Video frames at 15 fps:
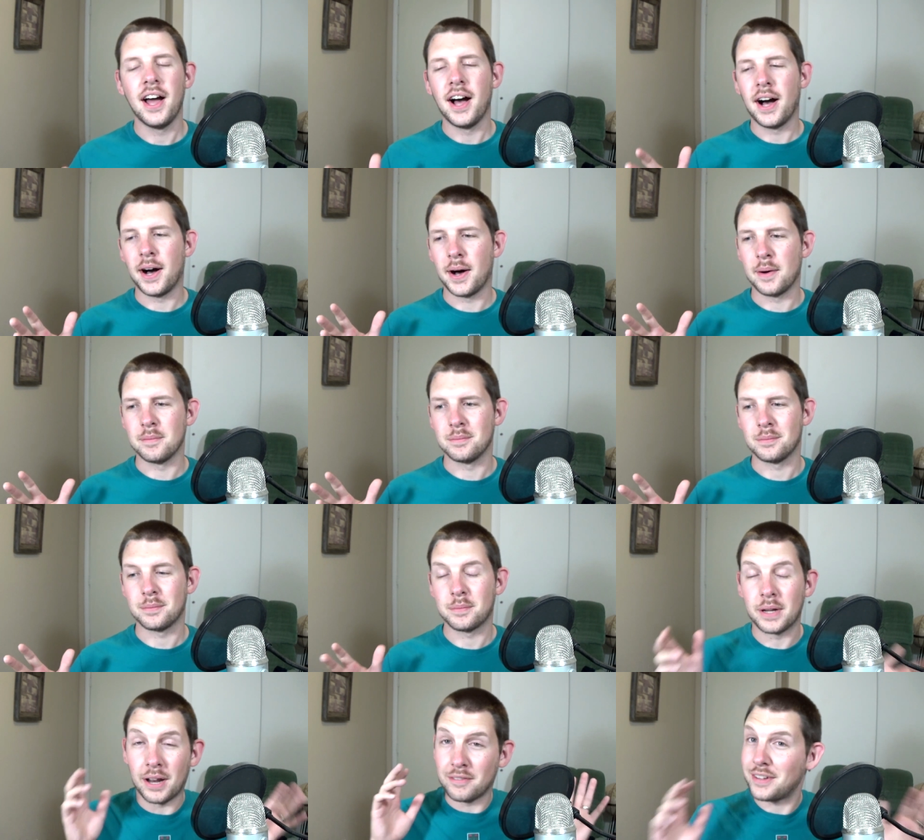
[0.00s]

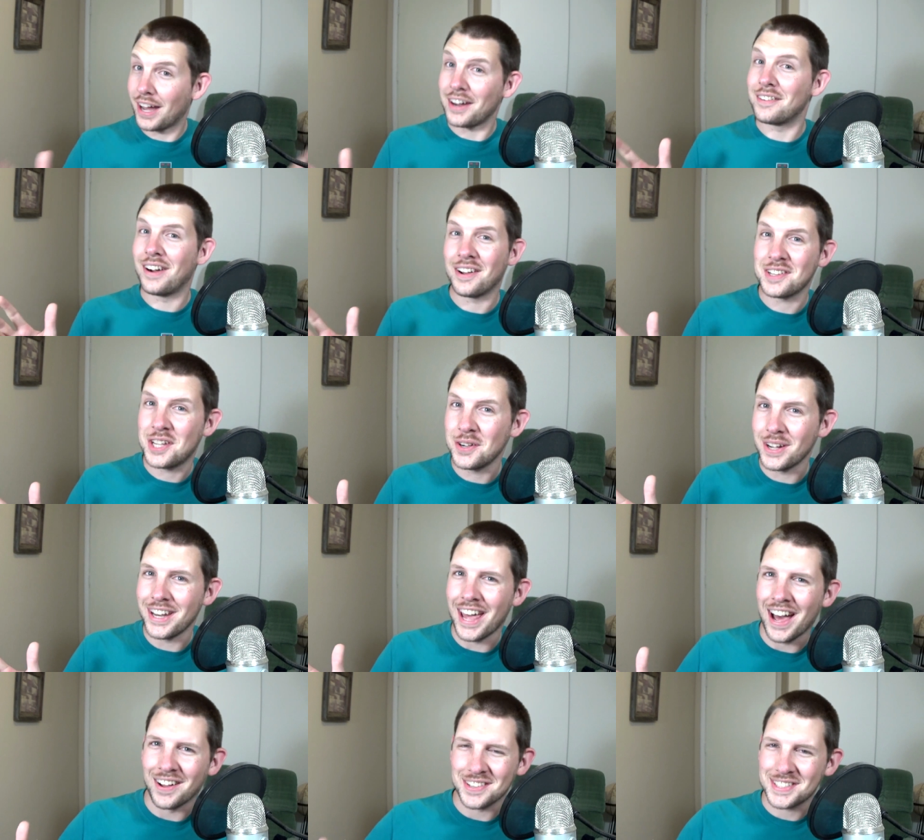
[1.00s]
but I've gotten around to it
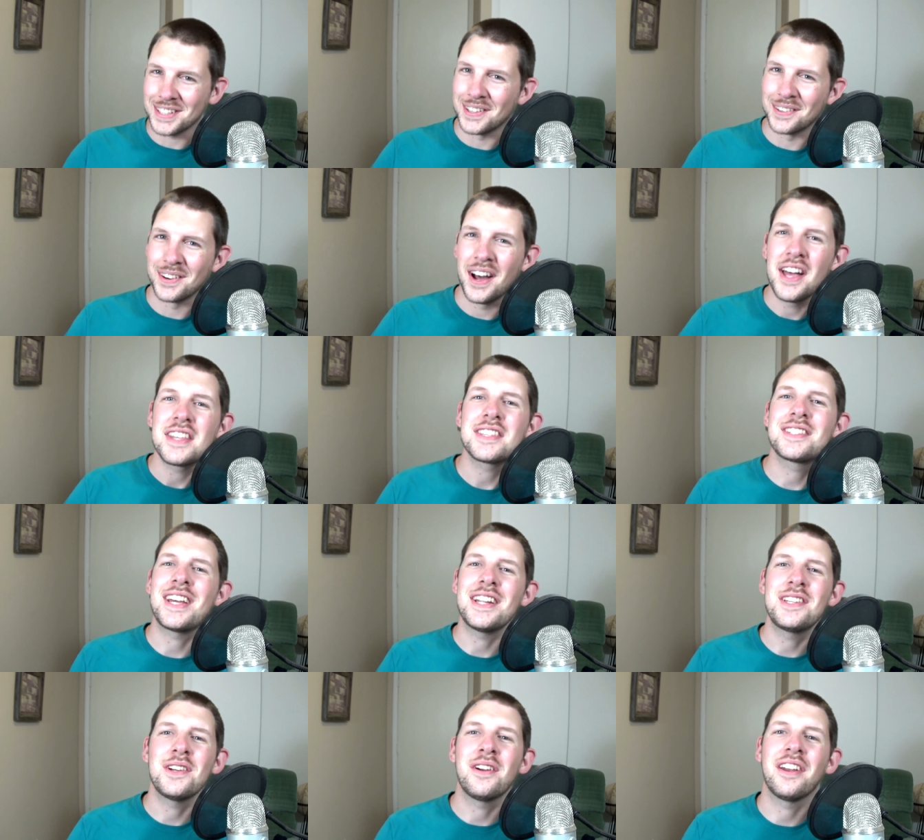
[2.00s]
now, so
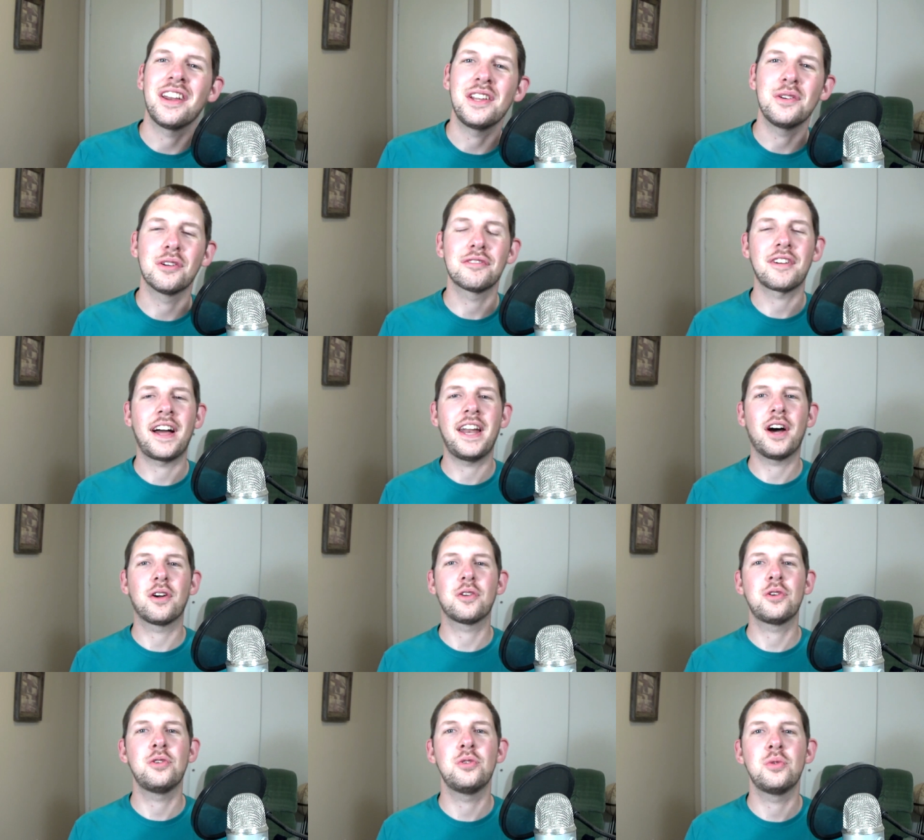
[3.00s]
stay tuned and you will find
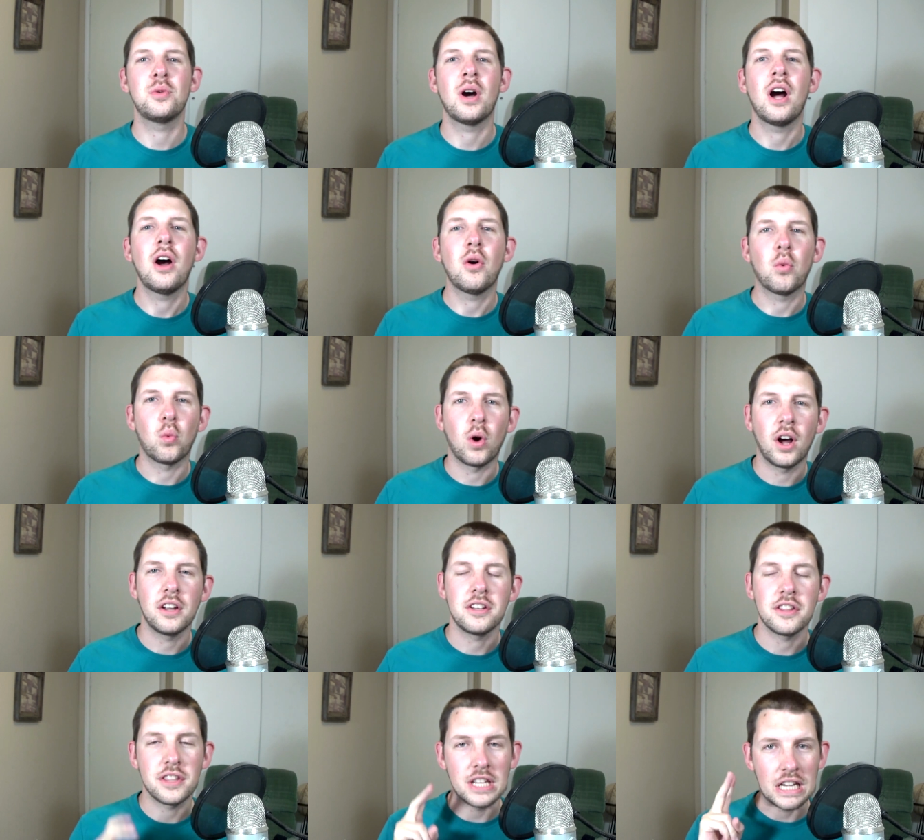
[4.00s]
out who
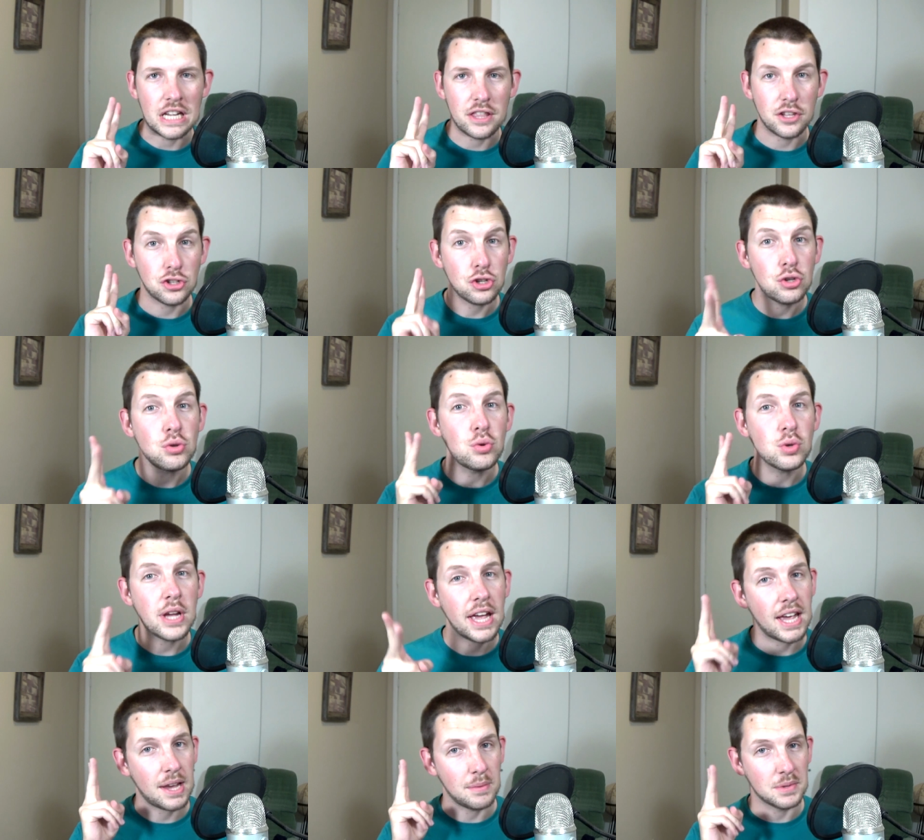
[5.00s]
won the two
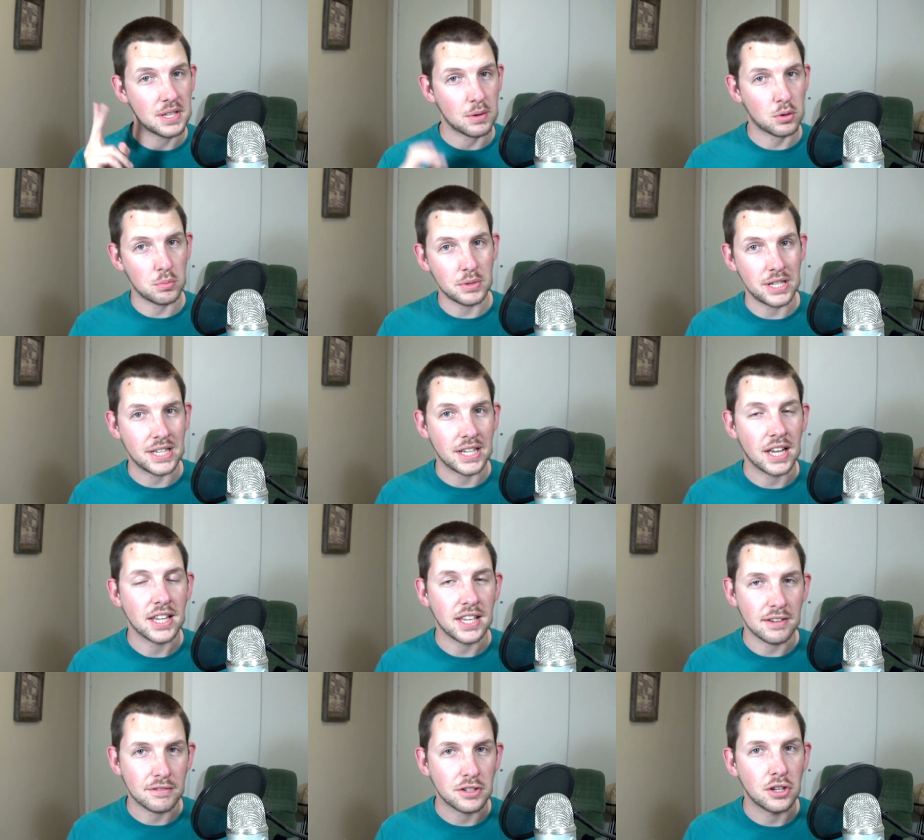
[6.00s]
games that were being
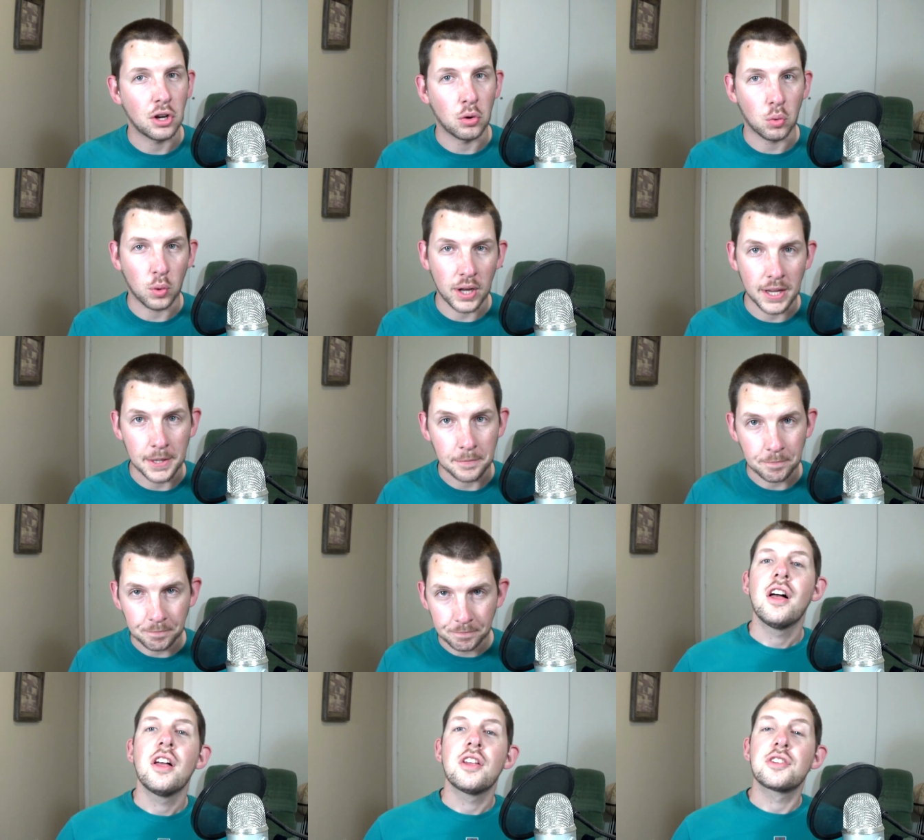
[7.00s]
given away.
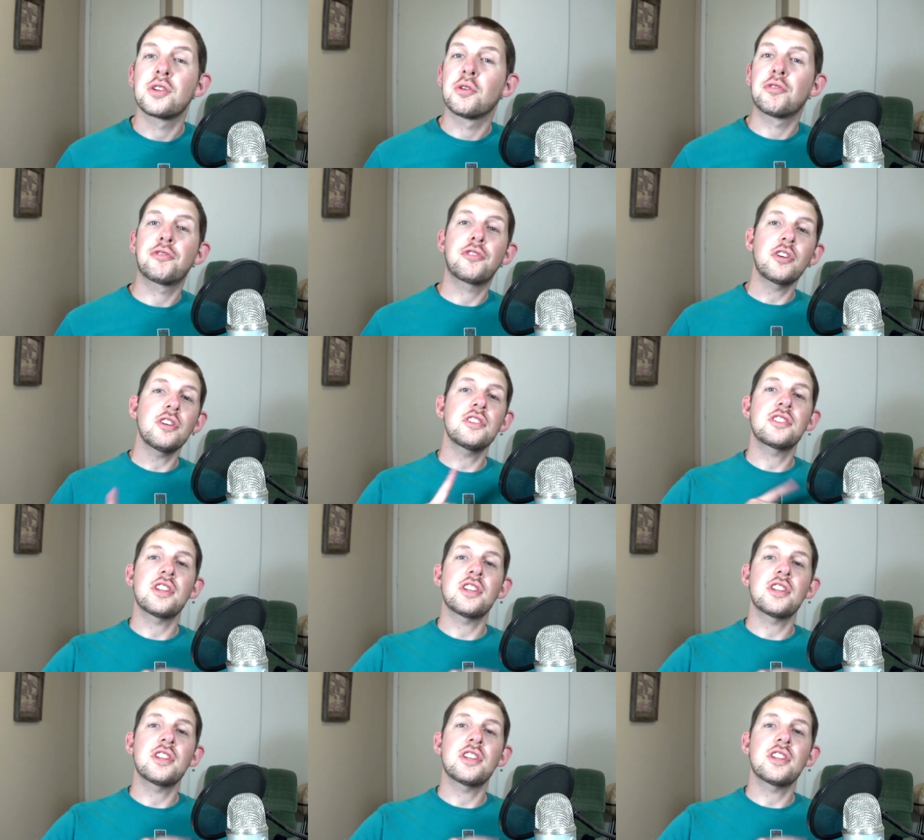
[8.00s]
So first